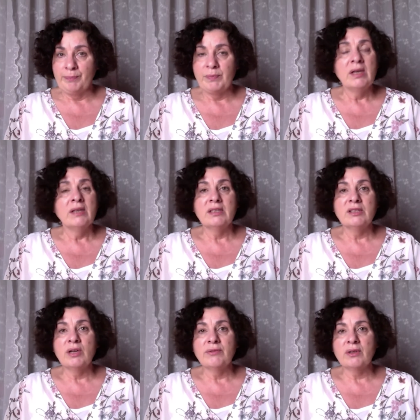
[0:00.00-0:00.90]
Then you have
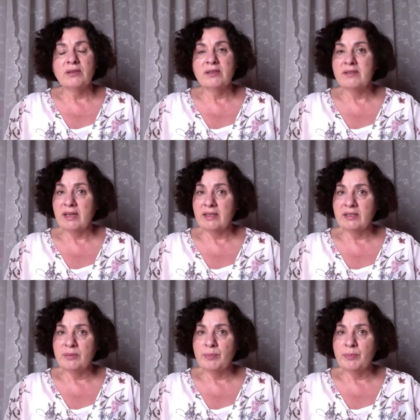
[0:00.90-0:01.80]
got the second
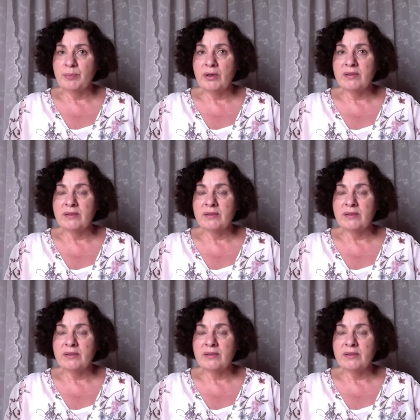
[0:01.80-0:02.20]
person,